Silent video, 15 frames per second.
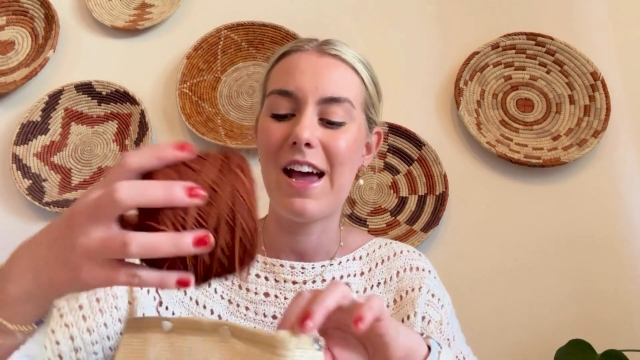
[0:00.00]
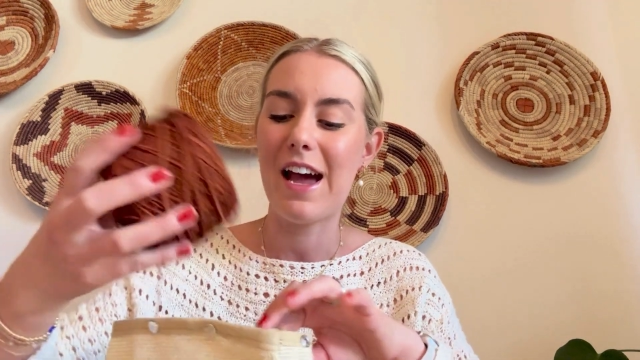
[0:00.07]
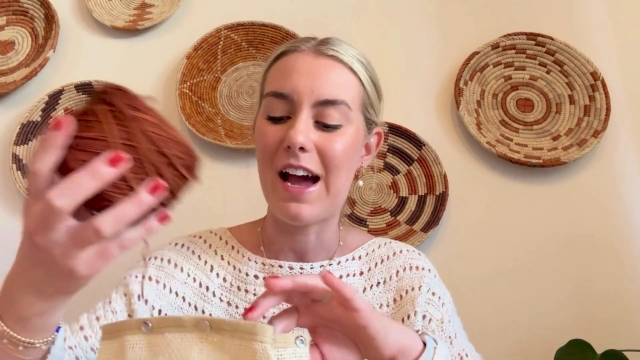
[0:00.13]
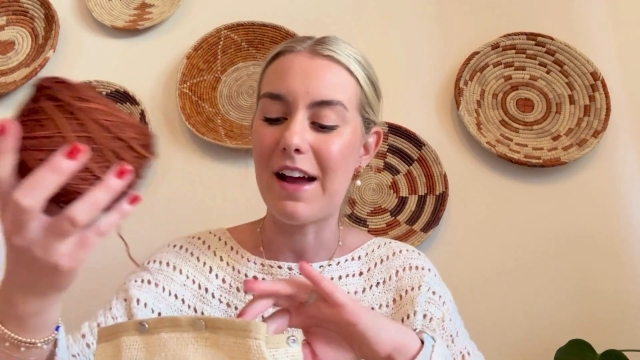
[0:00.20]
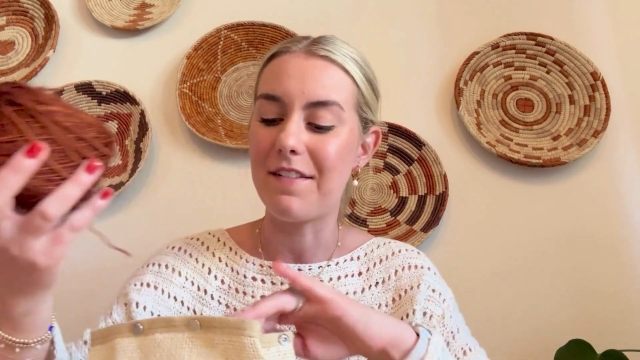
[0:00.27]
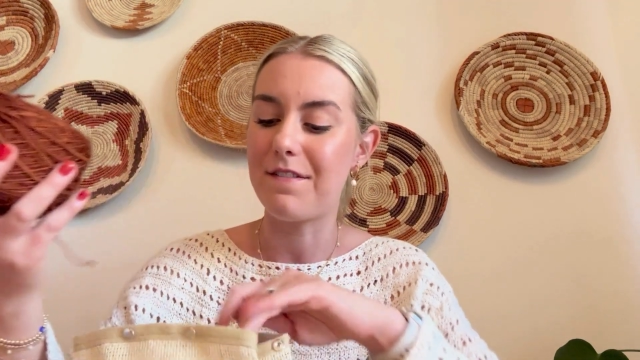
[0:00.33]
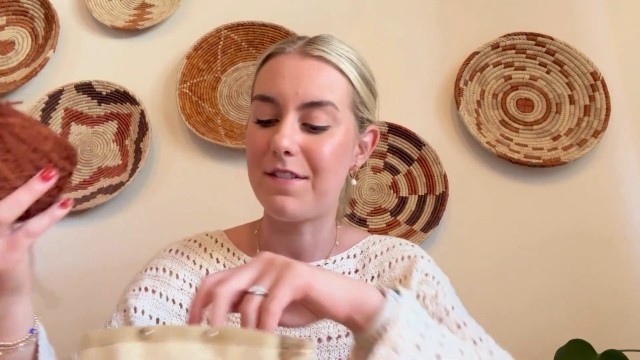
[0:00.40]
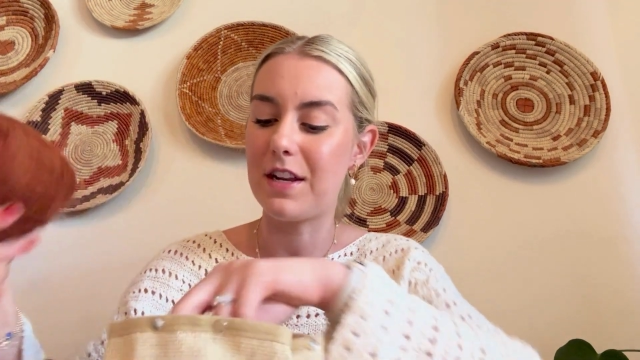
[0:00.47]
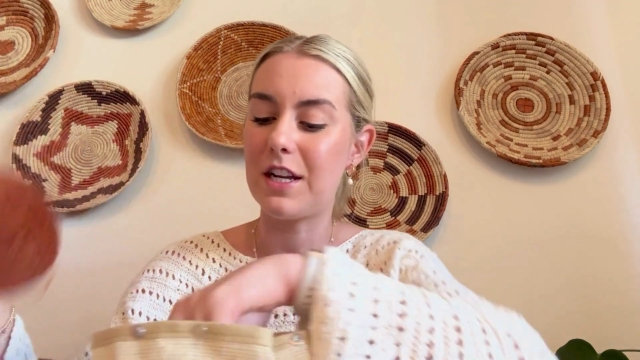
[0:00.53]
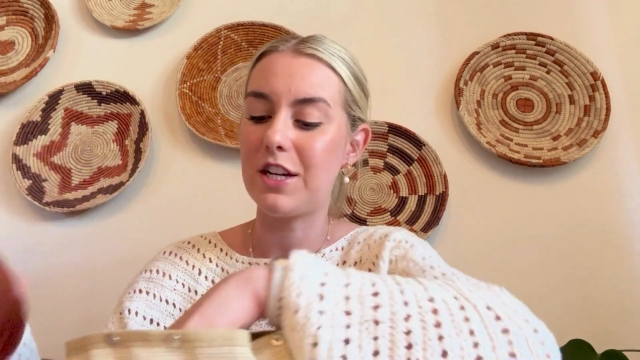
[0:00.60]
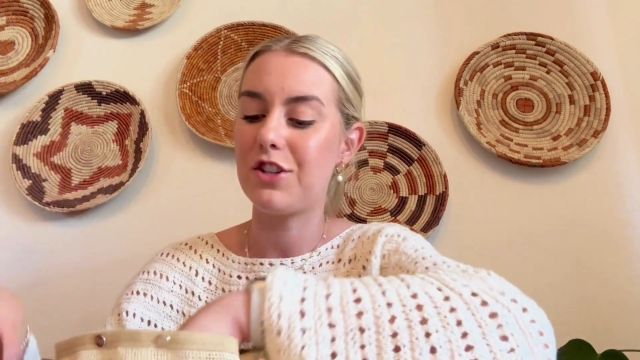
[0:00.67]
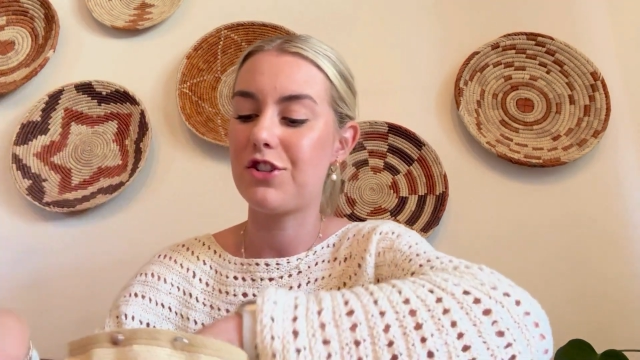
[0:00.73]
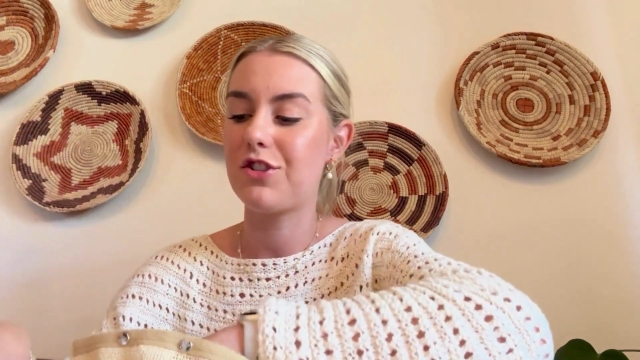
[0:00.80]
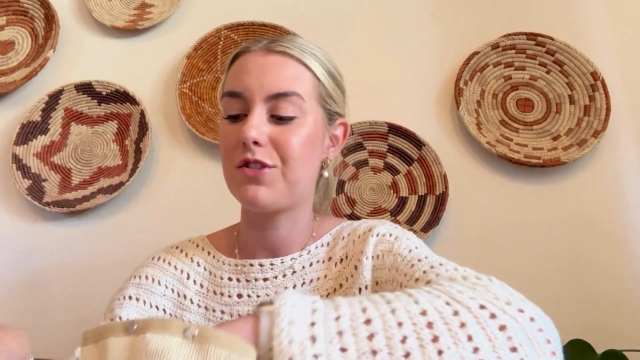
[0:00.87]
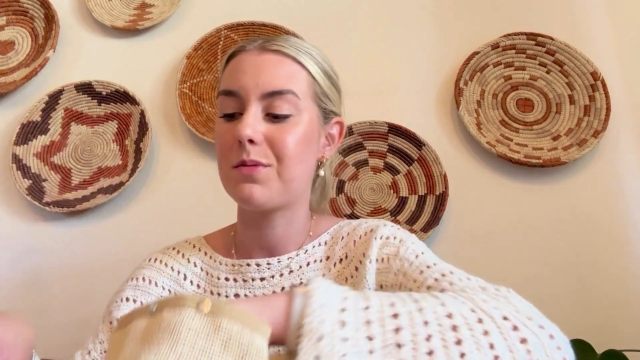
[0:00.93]
I
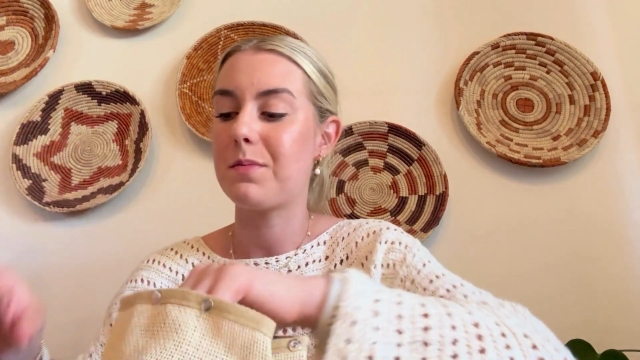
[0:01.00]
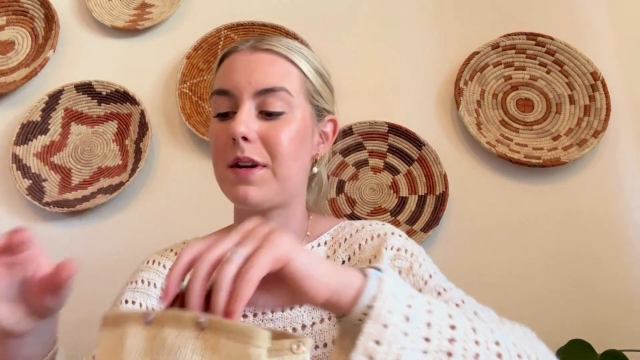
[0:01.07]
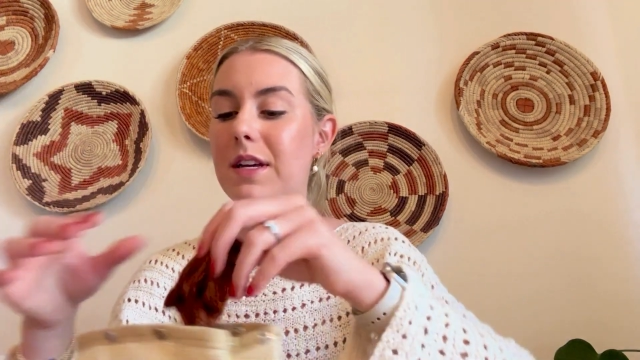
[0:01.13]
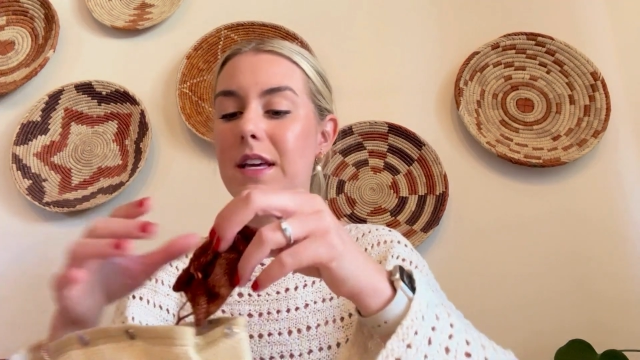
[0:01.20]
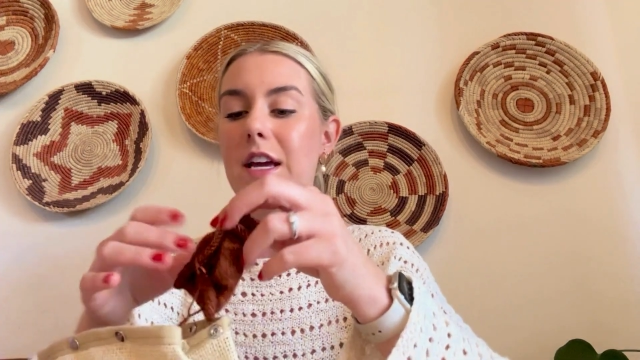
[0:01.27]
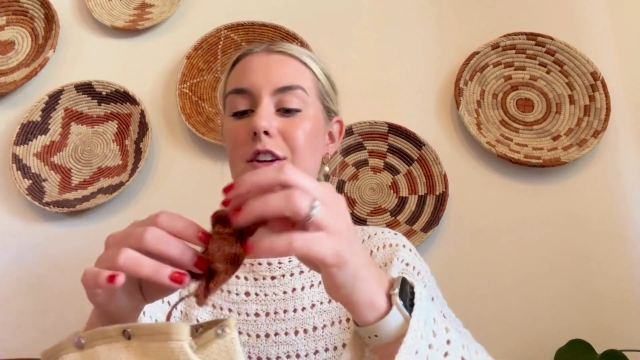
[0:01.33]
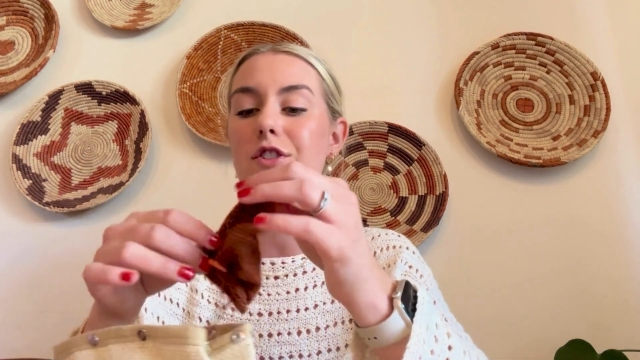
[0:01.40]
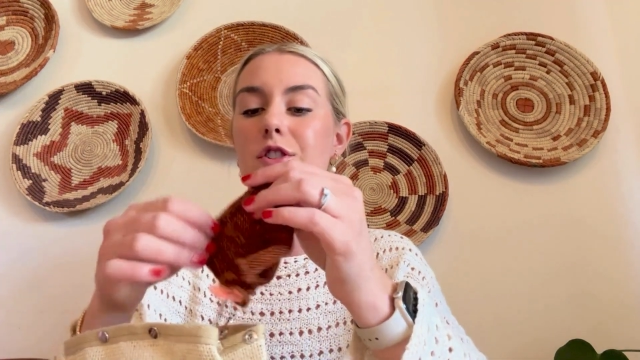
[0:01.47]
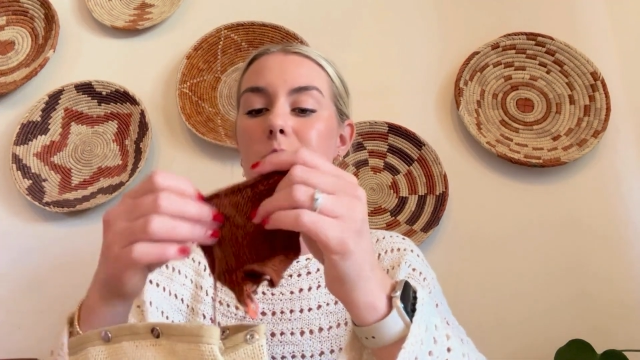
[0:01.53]
finished my gauge